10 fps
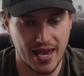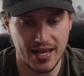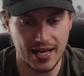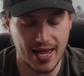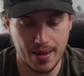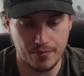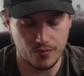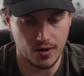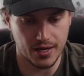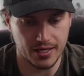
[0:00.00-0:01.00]

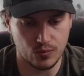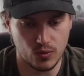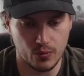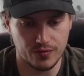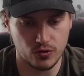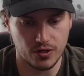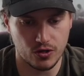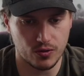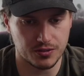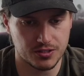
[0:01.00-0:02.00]
LLM, right? Where we've got
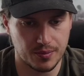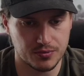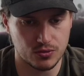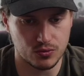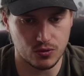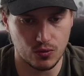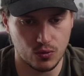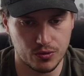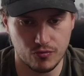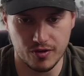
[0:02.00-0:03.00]
it hooked up to Claude